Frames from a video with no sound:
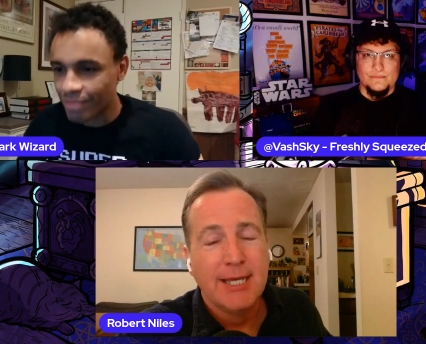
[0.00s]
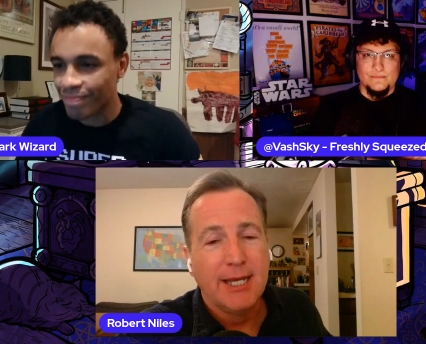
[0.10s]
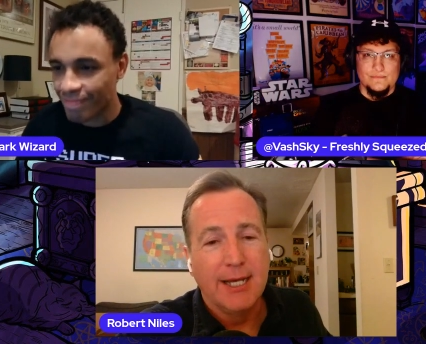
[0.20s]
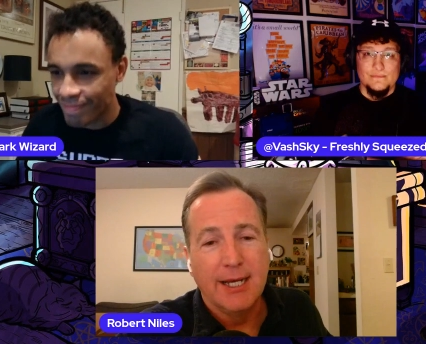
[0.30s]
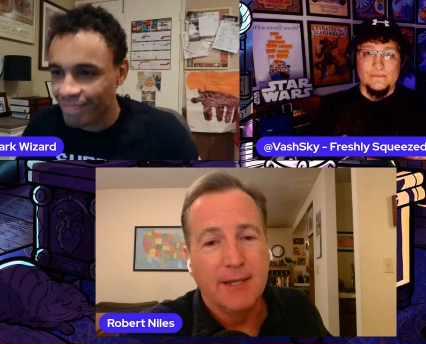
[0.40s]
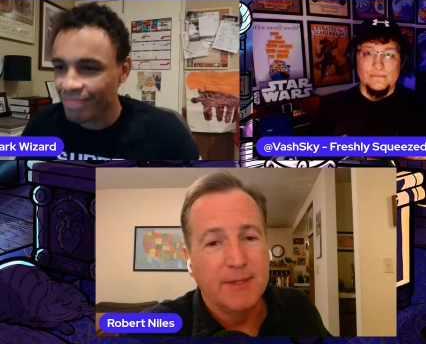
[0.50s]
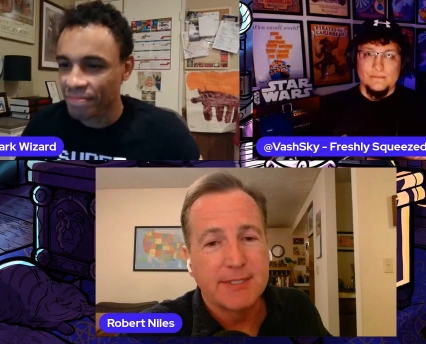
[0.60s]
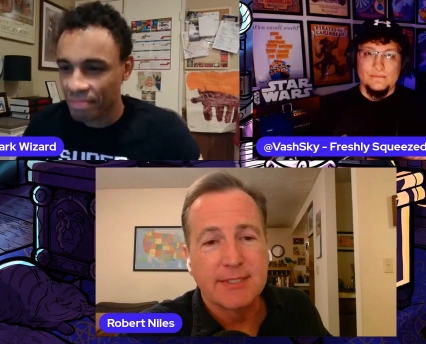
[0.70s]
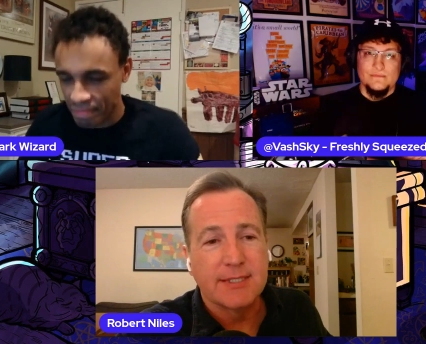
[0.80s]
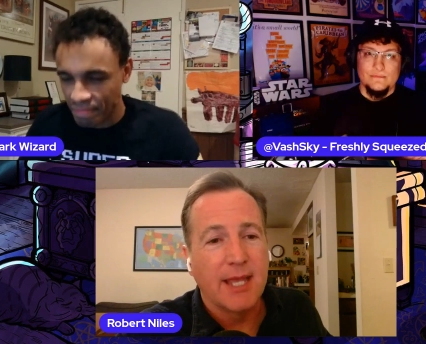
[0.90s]
Speaker 1: Uh, mm-hmm. Uh,
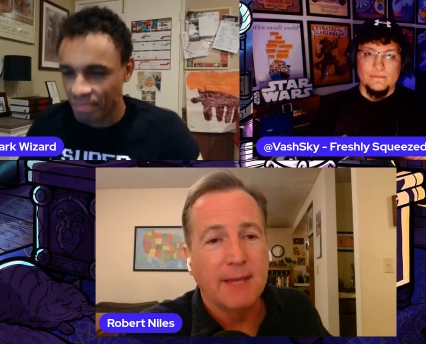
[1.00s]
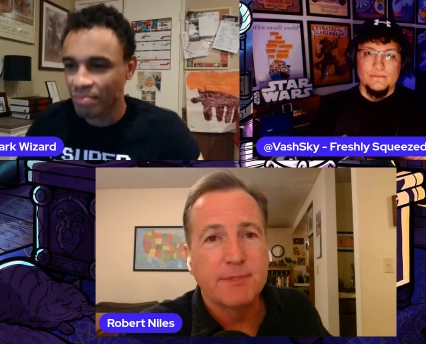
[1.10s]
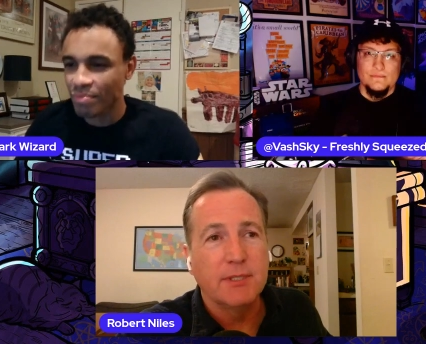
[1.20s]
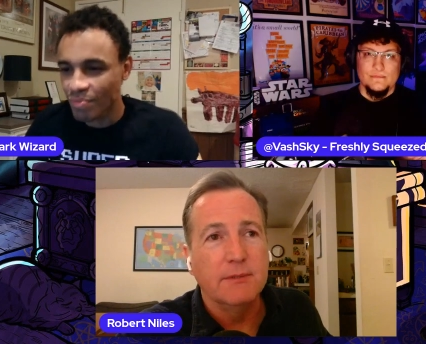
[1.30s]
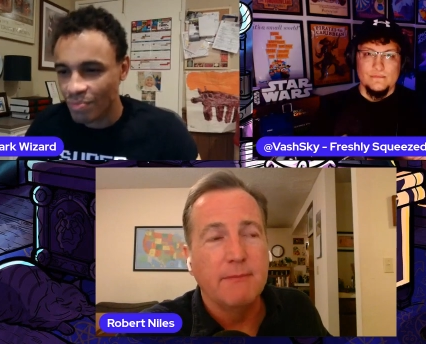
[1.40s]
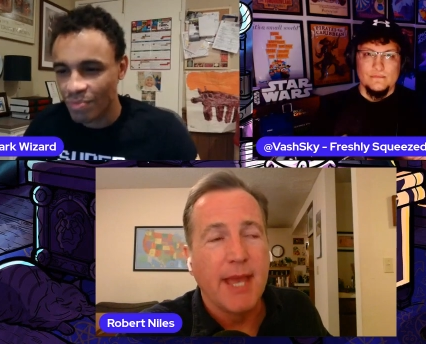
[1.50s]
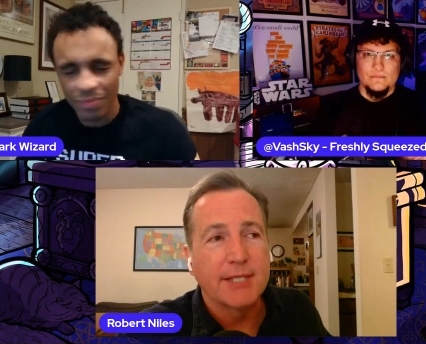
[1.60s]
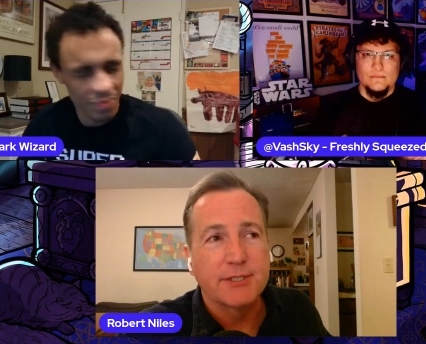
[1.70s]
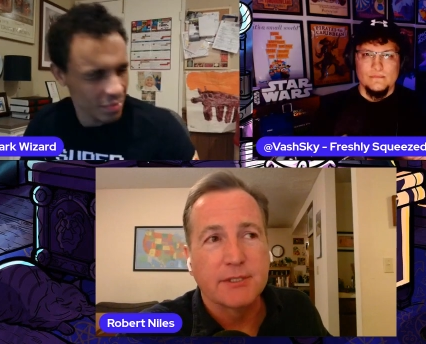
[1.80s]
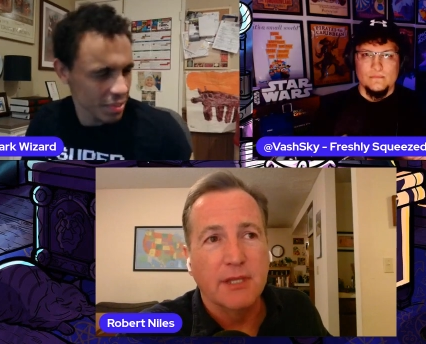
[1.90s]
this is an absolute
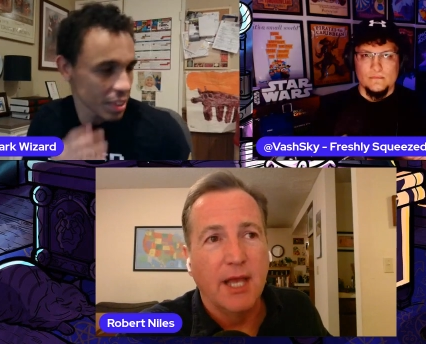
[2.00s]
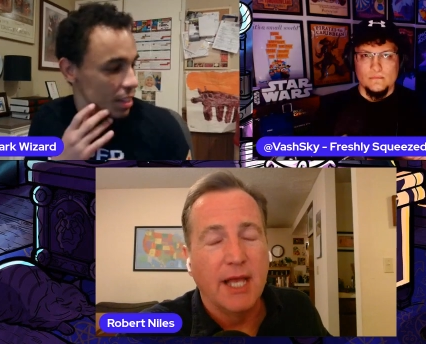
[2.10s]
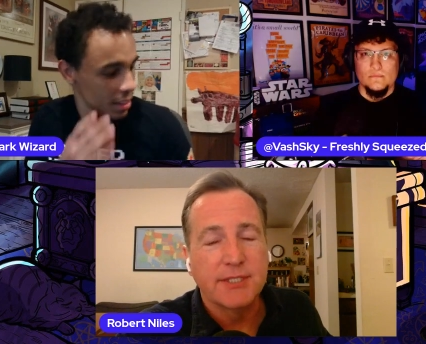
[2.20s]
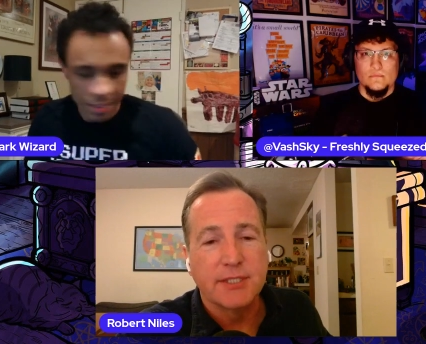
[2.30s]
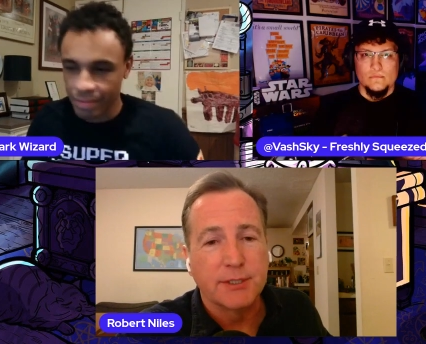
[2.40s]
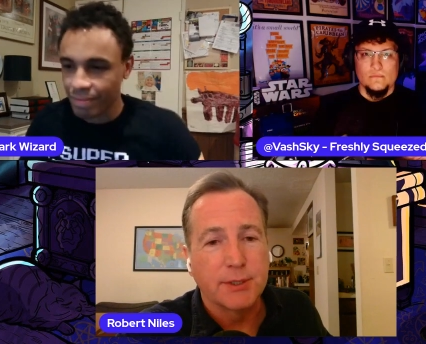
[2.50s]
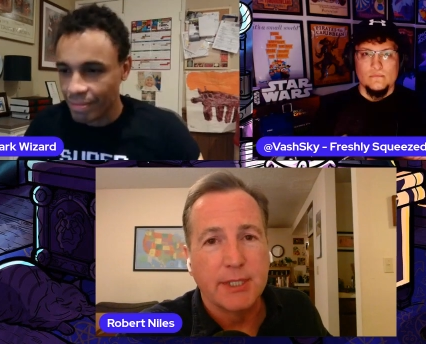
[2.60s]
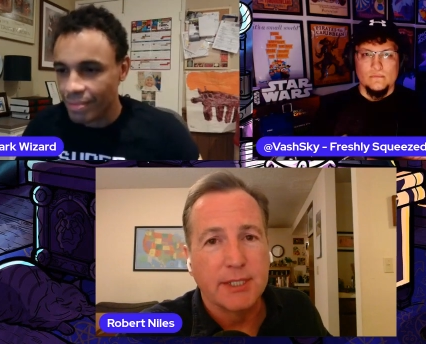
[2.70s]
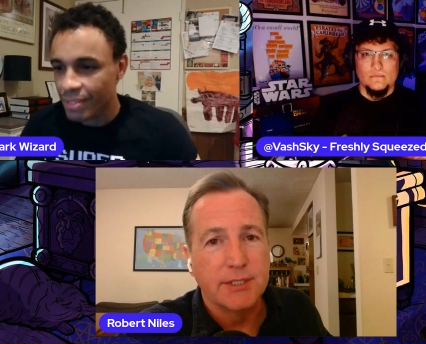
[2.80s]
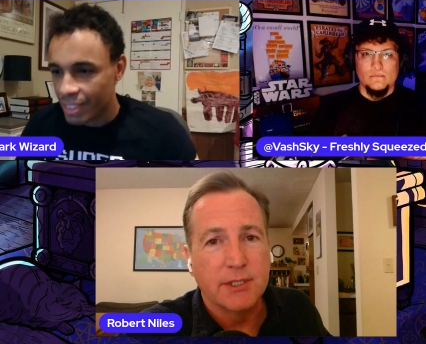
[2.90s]
masterclass in
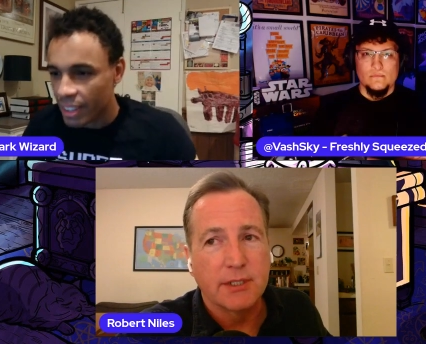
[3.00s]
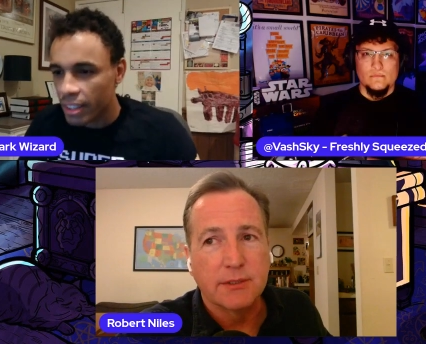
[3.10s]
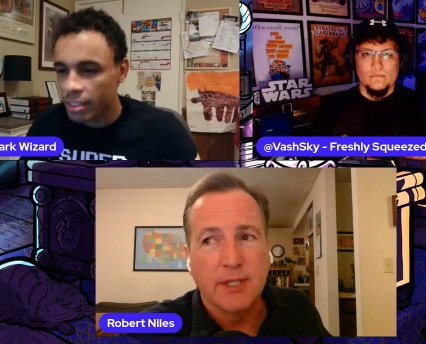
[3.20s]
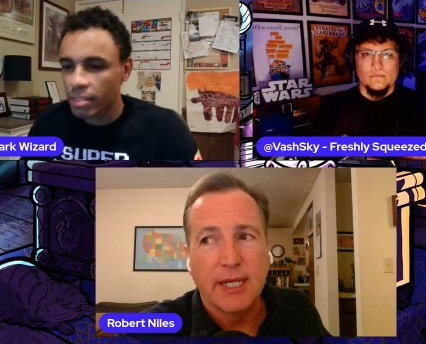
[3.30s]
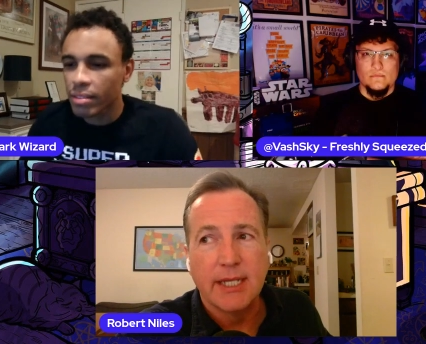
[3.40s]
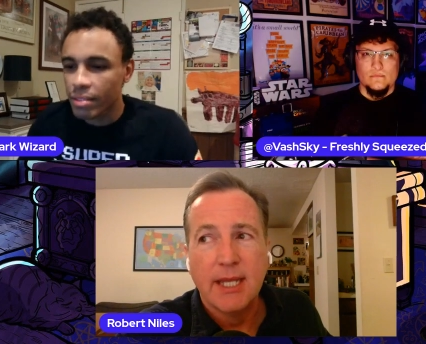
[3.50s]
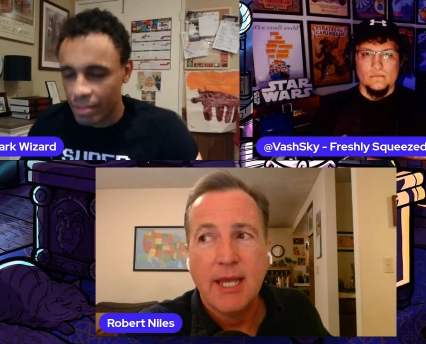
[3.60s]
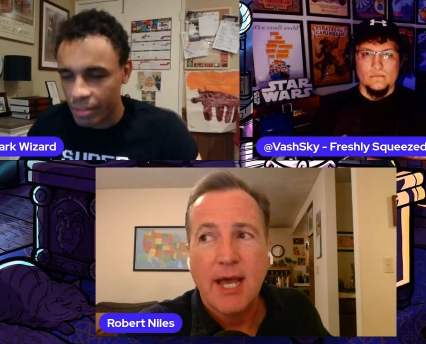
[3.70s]
creating a dark ride.